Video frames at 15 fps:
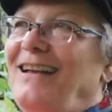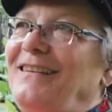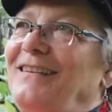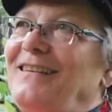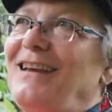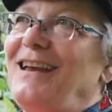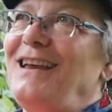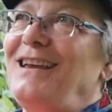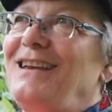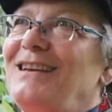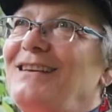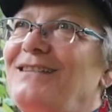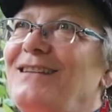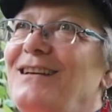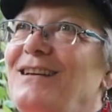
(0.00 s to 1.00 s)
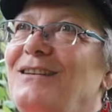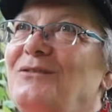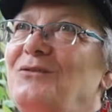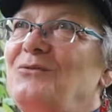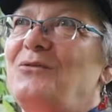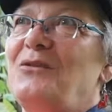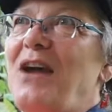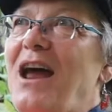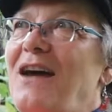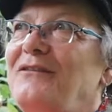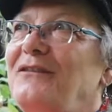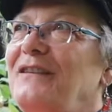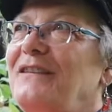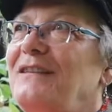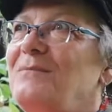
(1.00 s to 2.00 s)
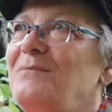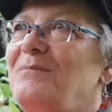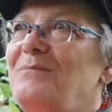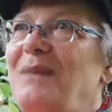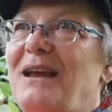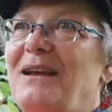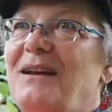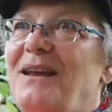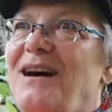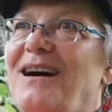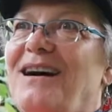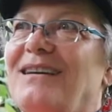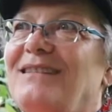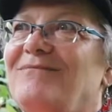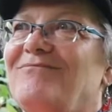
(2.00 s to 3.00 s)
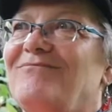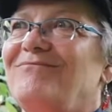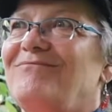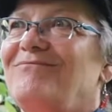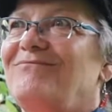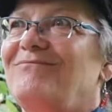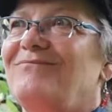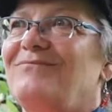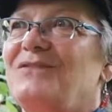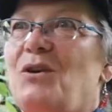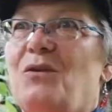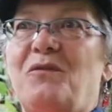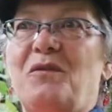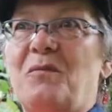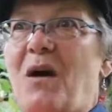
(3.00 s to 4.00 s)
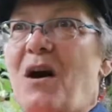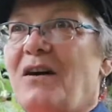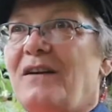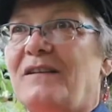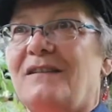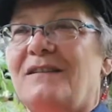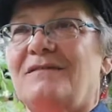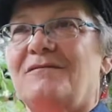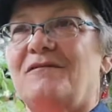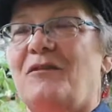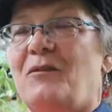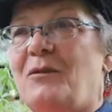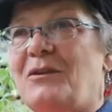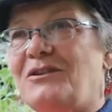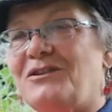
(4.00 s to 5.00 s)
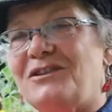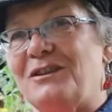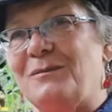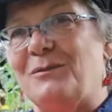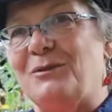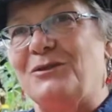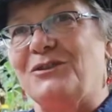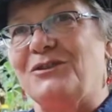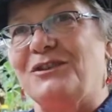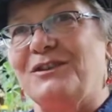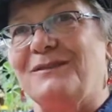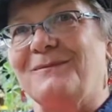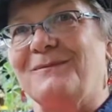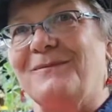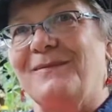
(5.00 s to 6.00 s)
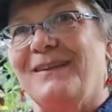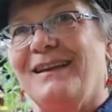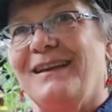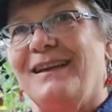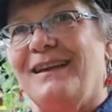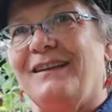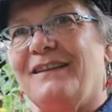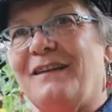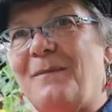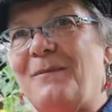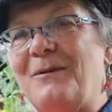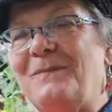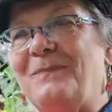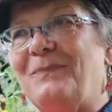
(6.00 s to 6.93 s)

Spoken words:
sing and do crafts and bake a lot and go for walks and forage in the bush in the summer.